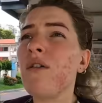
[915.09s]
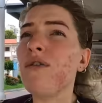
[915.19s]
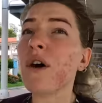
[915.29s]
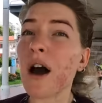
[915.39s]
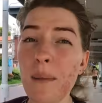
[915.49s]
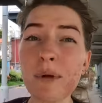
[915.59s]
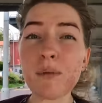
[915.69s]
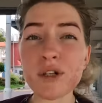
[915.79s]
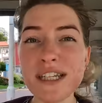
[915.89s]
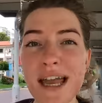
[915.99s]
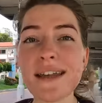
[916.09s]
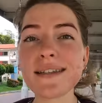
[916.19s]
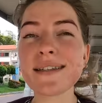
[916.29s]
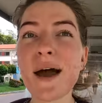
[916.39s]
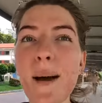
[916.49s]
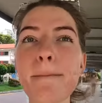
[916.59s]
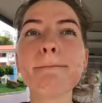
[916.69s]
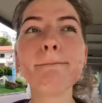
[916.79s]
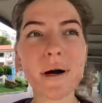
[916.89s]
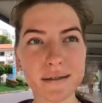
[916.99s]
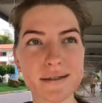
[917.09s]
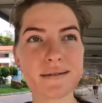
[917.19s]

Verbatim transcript: for a couple more days, but